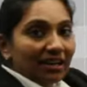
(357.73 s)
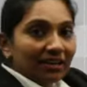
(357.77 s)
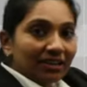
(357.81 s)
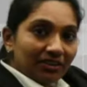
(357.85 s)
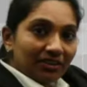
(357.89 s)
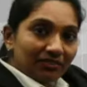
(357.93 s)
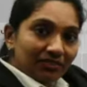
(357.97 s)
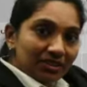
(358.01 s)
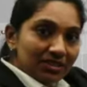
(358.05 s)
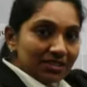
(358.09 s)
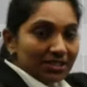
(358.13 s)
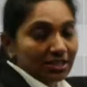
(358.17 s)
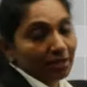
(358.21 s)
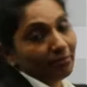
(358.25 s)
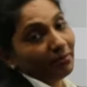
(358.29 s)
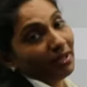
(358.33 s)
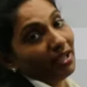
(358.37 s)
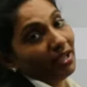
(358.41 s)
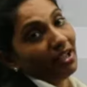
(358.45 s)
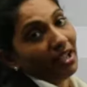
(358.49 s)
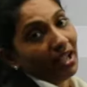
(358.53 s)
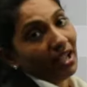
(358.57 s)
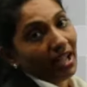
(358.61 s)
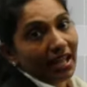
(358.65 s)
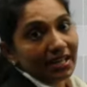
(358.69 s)
are given some
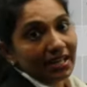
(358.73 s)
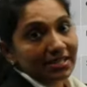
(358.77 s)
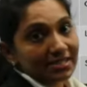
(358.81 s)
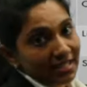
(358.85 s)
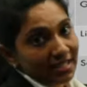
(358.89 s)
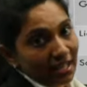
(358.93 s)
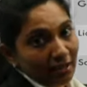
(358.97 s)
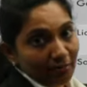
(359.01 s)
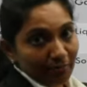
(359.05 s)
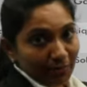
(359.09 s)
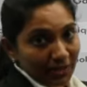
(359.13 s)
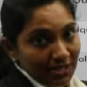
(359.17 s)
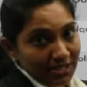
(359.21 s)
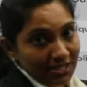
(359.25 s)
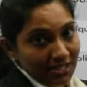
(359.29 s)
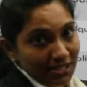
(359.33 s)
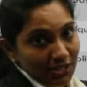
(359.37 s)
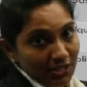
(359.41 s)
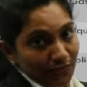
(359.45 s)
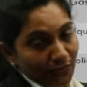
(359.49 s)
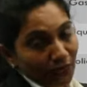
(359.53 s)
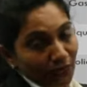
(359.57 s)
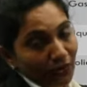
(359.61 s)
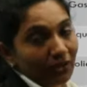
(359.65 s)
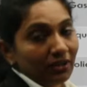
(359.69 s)

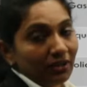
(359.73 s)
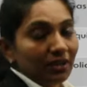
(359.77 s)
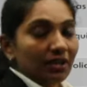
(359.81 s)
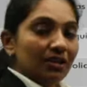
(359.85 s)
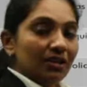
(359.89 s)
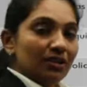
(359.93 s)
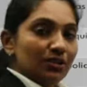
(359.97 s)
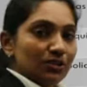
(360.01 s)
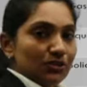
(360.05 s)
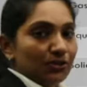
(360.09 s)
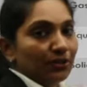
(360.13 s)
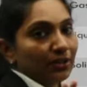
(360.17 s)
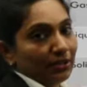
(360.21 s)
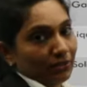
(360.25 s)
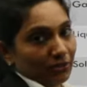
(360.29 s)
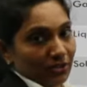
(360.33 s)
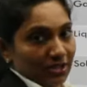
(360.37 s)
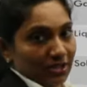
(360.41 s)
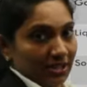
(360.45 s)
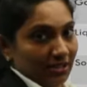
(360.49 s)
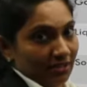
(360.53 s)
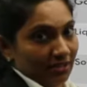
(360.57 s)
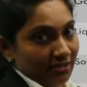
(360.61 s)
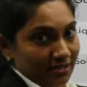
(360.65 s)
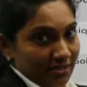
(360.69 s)
examples for
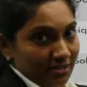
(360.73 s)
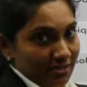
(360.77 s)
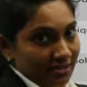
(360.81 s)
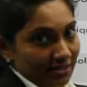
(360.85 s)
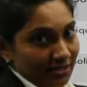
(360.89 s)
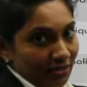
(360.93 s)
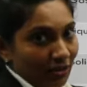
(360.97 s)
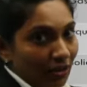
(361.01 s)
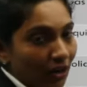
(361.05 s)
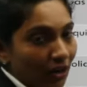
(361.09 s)
solutions.